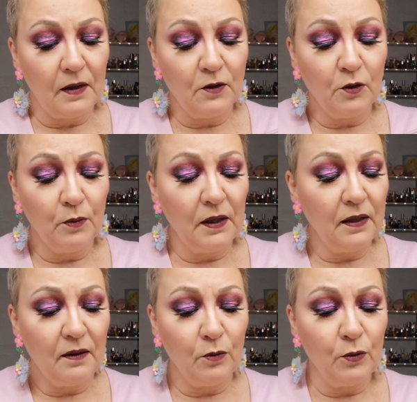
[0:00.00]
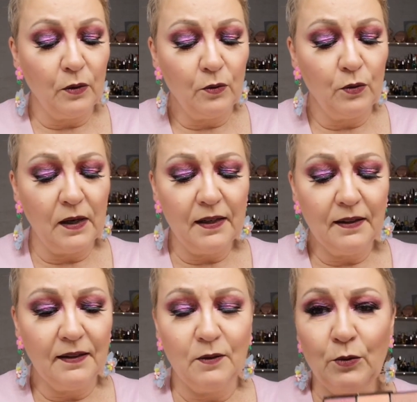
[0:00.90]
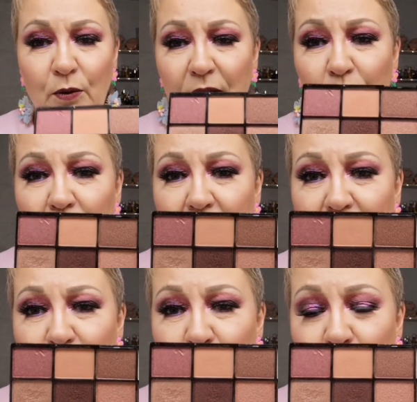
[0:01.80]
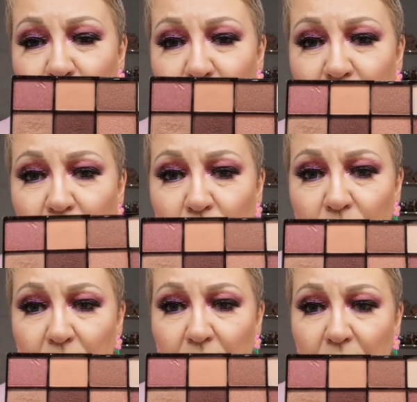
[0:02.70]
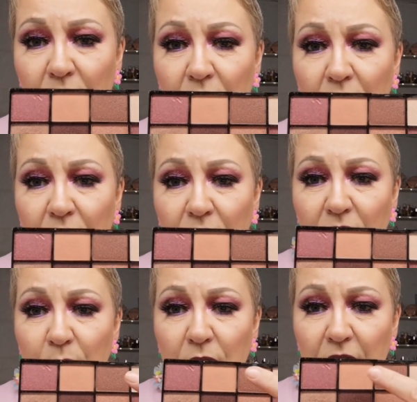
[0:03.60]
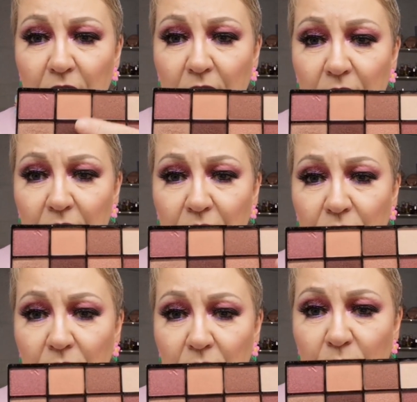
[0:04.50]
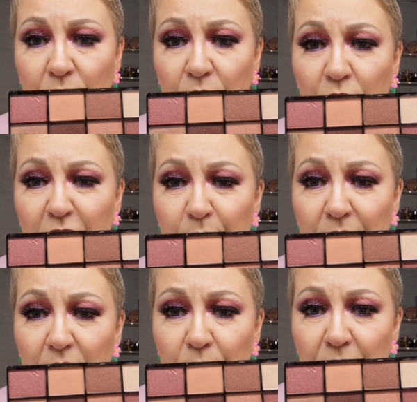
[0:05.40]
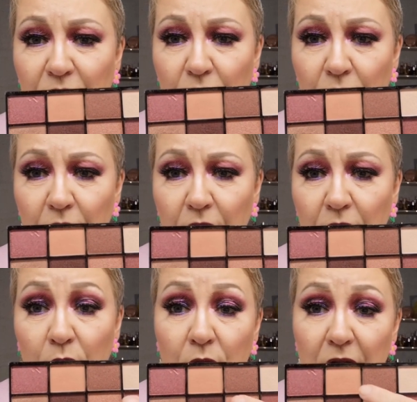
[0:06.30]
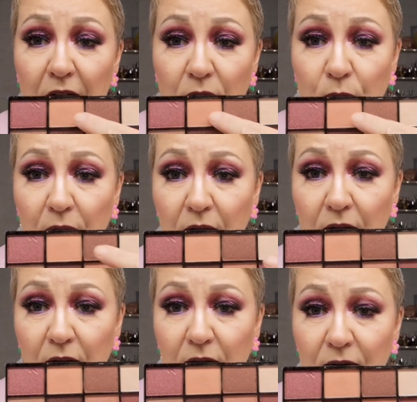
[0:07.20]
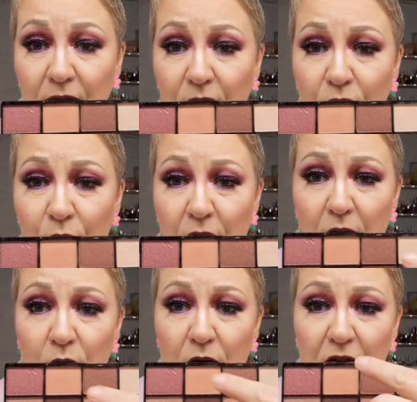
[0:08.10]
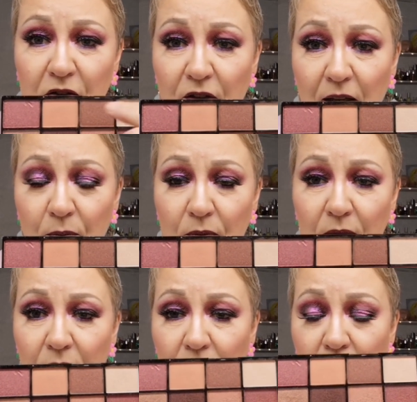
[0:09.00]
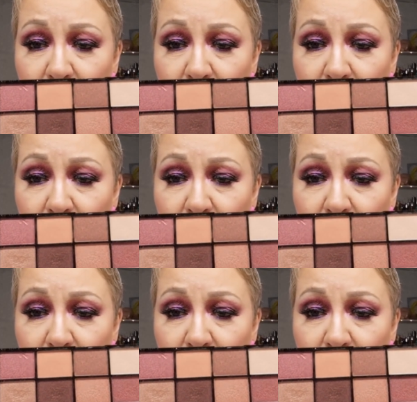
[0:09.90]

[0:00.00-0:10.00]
And to me, why do they do so similar colors? This one could have been a bit darker, or that one, and you know, they're all the same.